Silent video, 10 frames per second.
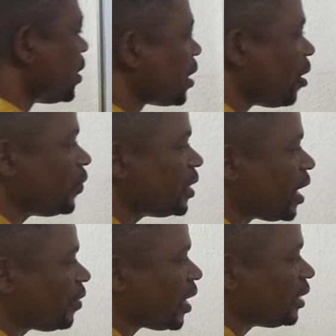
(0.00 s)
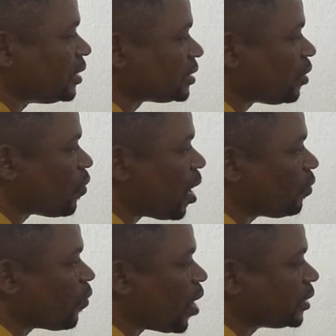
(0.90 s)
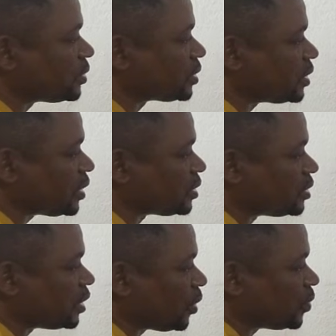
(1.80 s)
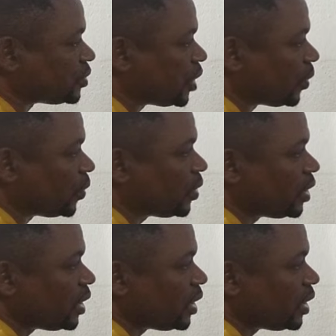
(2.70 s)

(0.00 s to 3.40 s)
Can we now write this? 11600